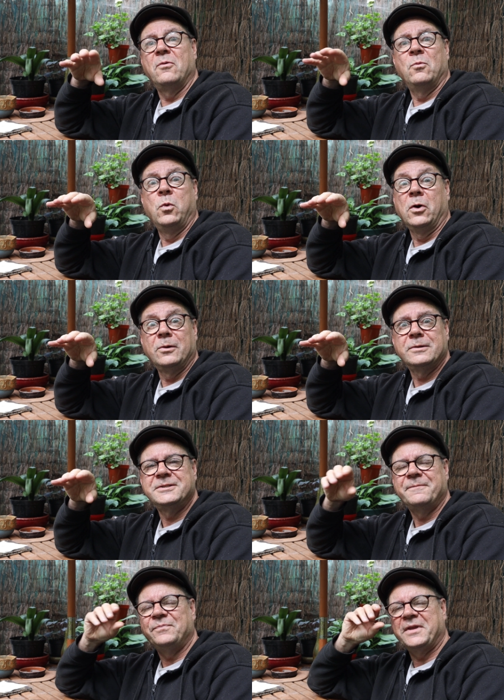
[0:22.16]

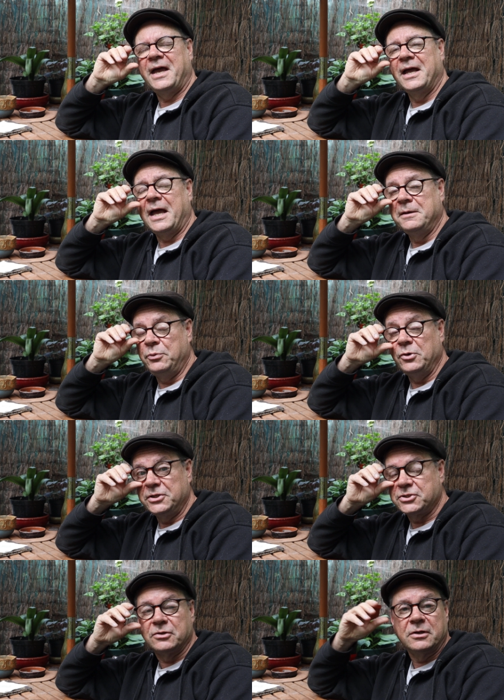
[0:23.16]
world and put
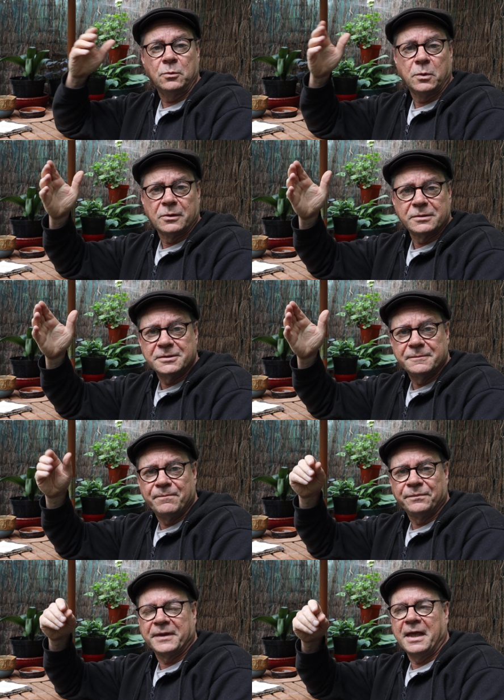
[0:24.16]
into the real world.
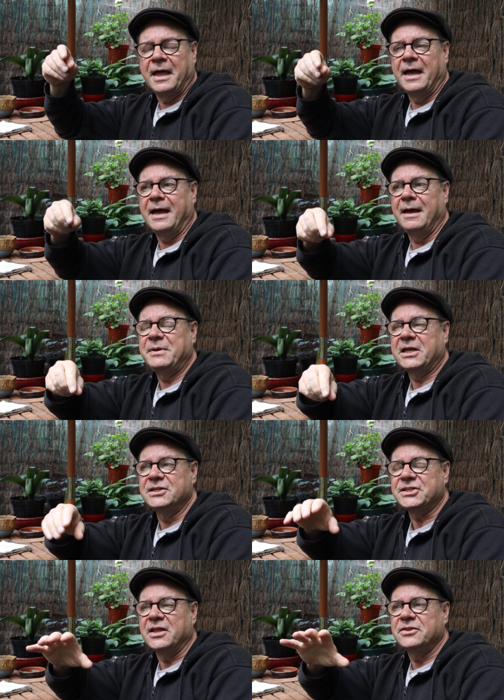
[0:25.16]

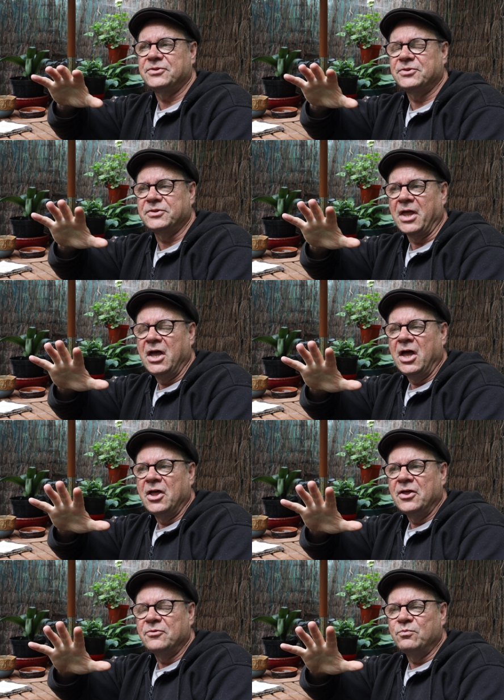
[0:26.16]
Because
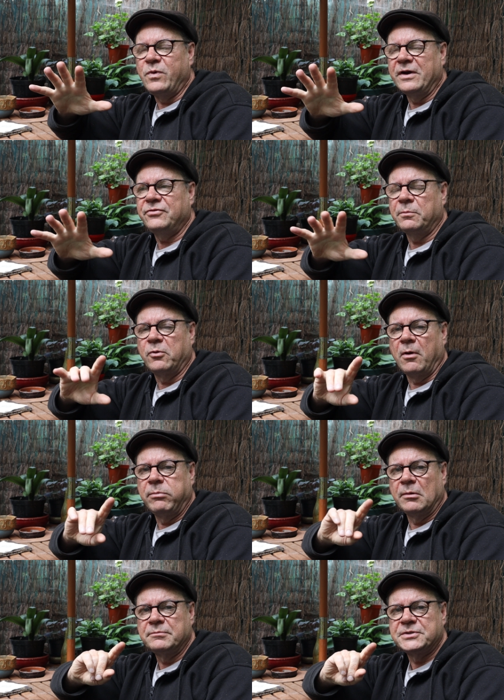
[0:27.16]
one of the
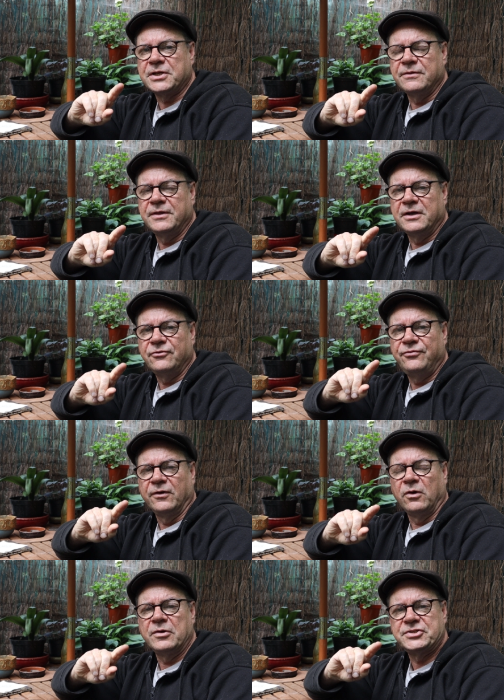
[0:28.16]
problems that
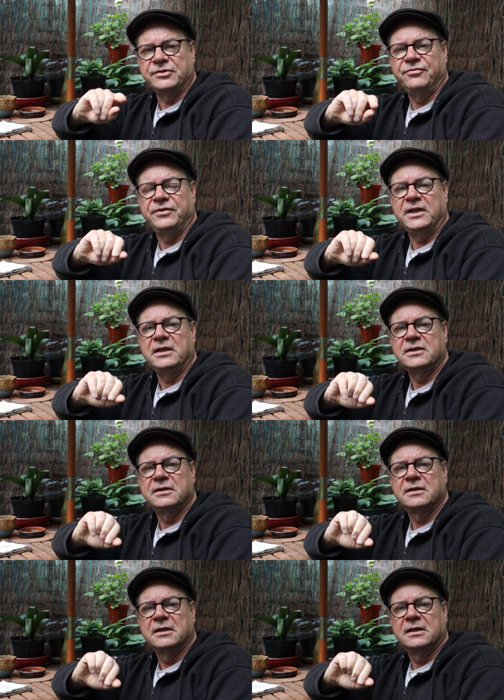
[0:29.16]
philosophy
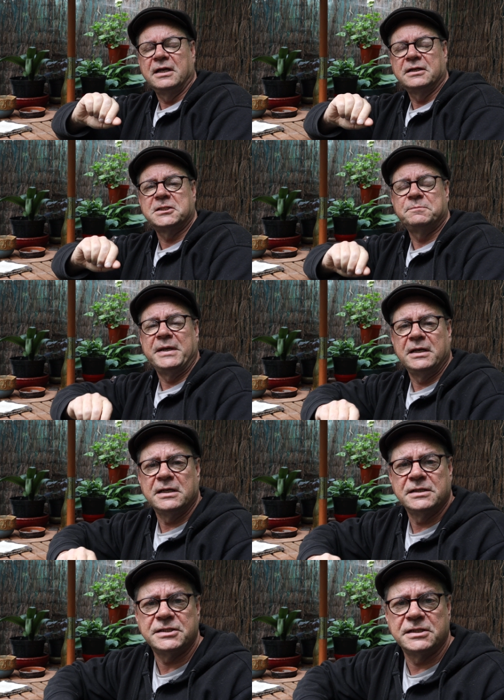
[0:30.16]

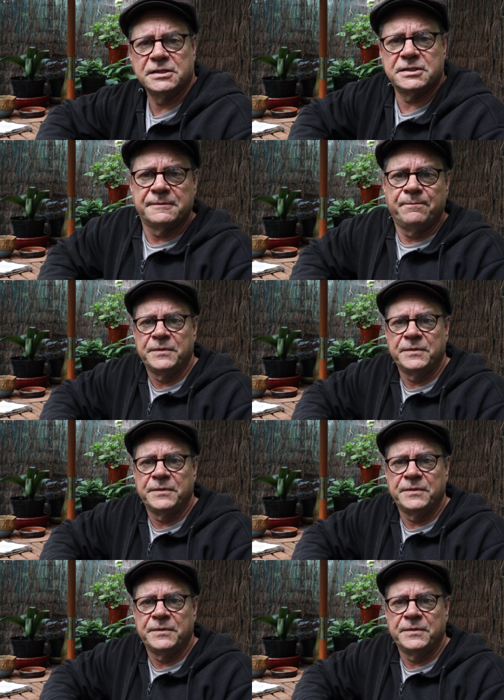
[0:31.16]
experiences